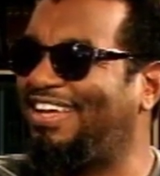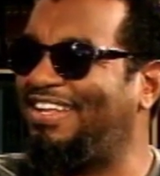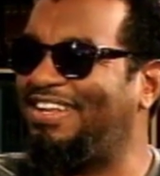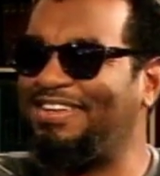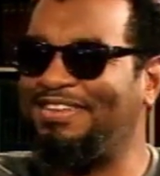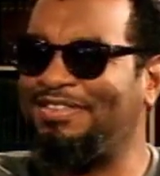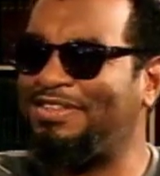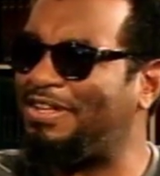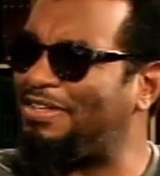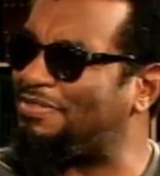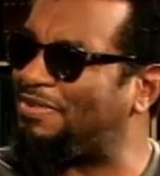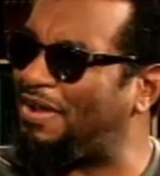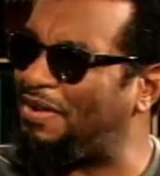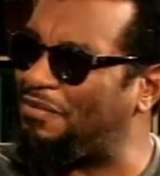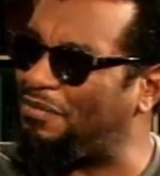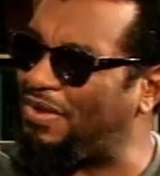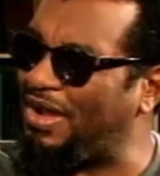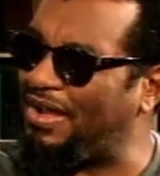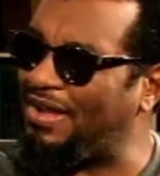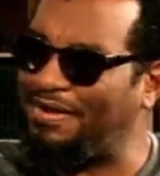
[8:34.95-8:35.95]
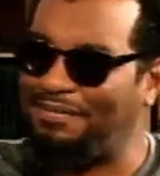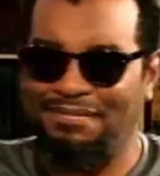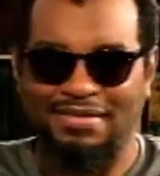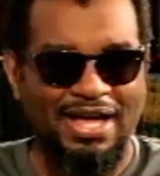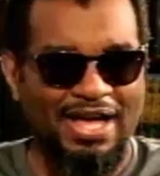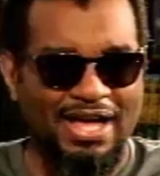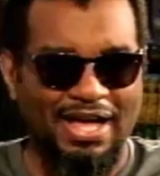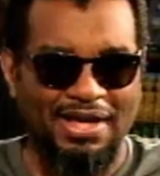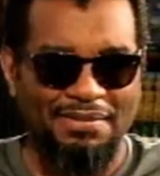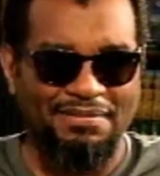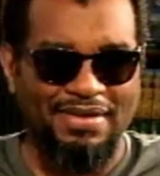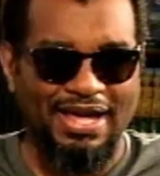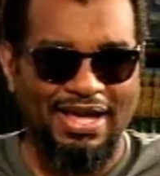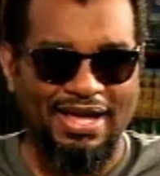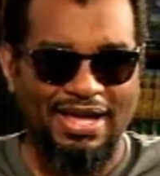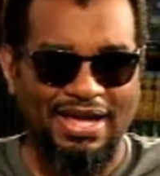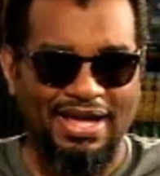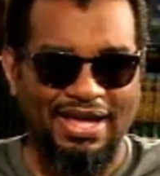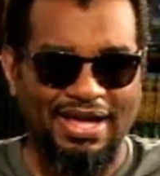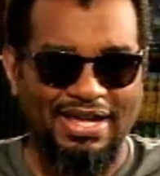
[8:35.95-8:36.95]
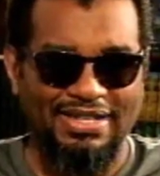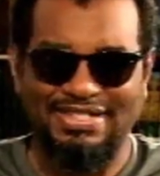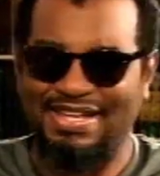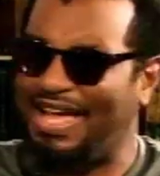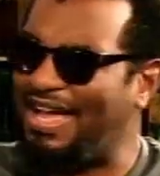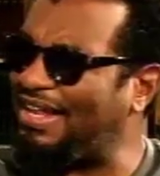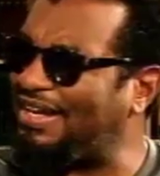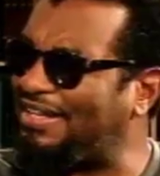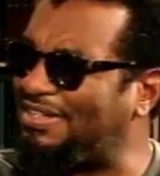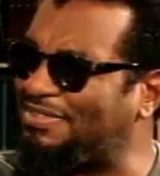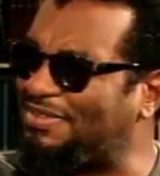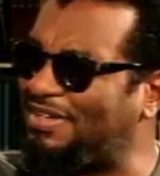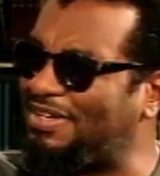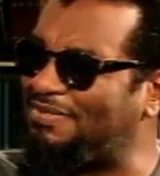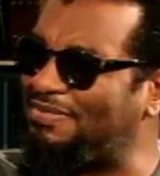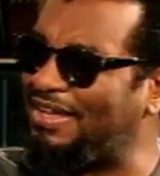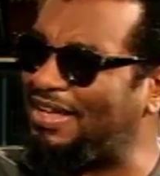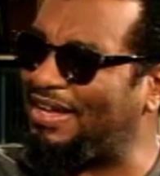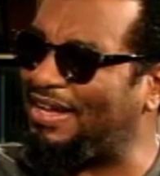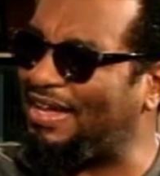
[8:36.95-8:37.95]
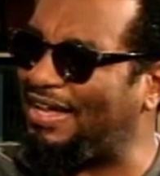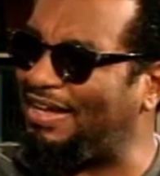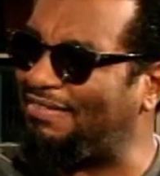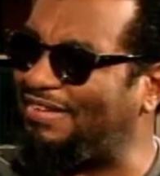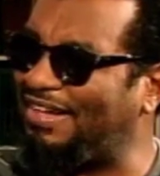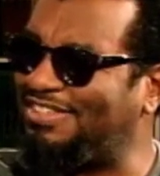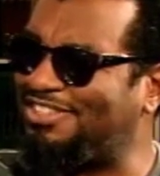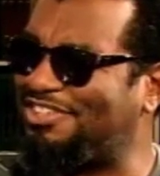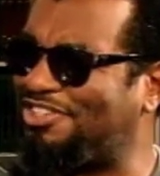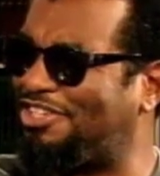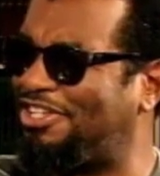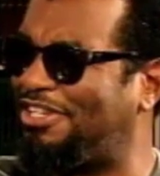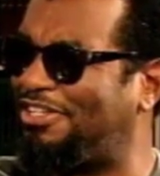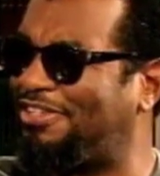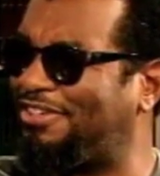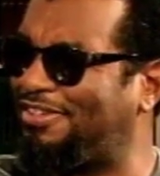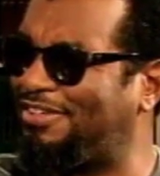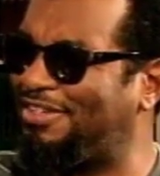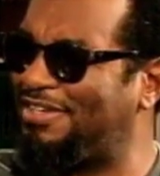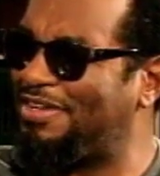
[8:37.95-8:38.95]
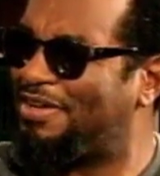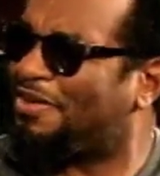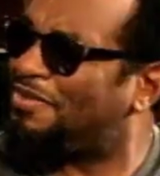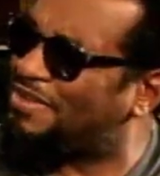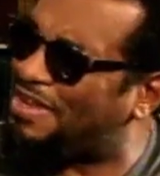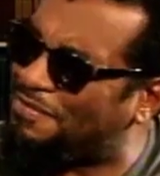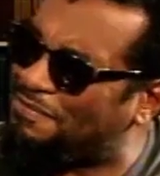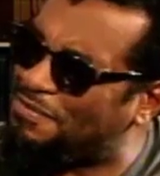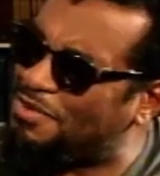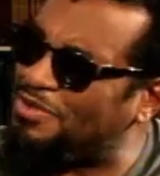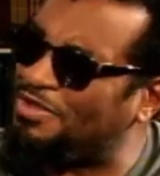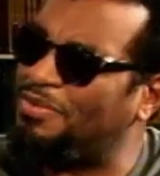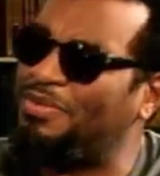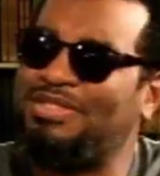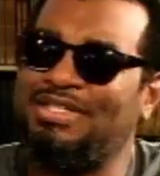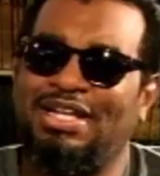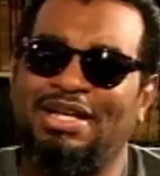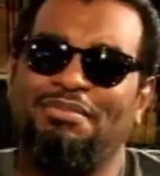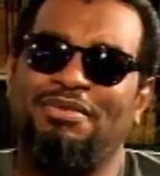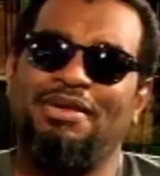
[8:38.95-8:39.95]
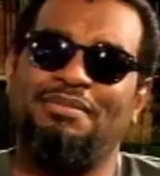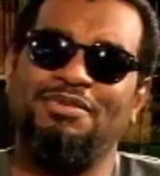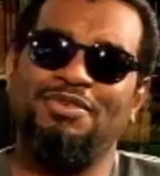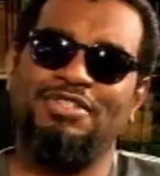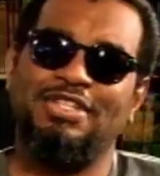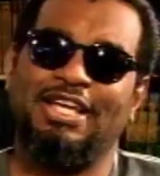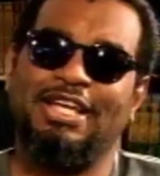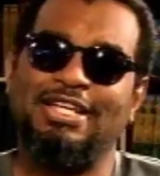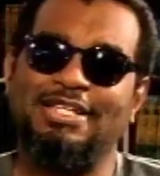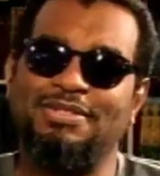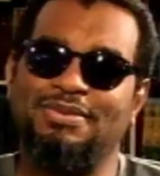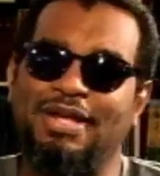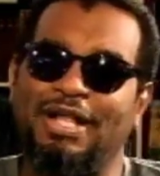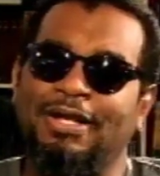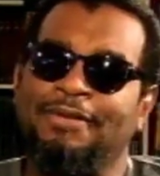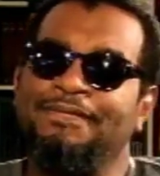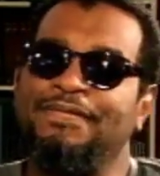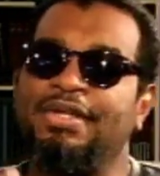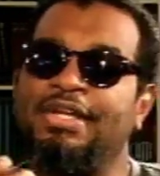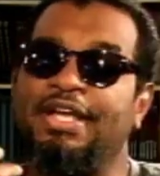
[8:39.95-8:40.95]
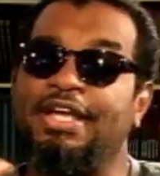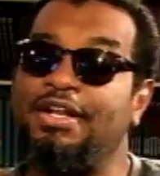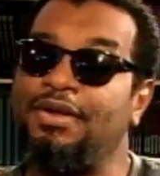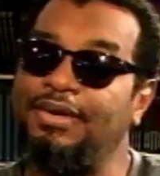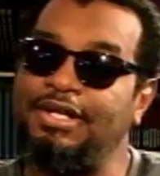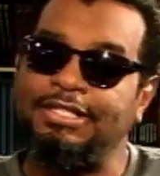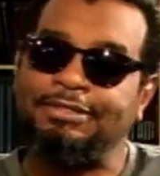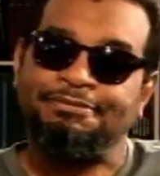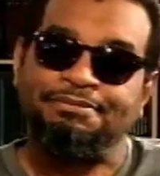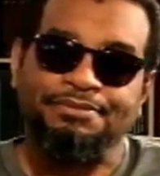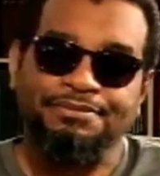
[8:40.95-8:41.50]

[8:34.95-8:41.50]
There's Etana is going to be at Calabash Chino. Because we have music, we celebrate music as well. You know what?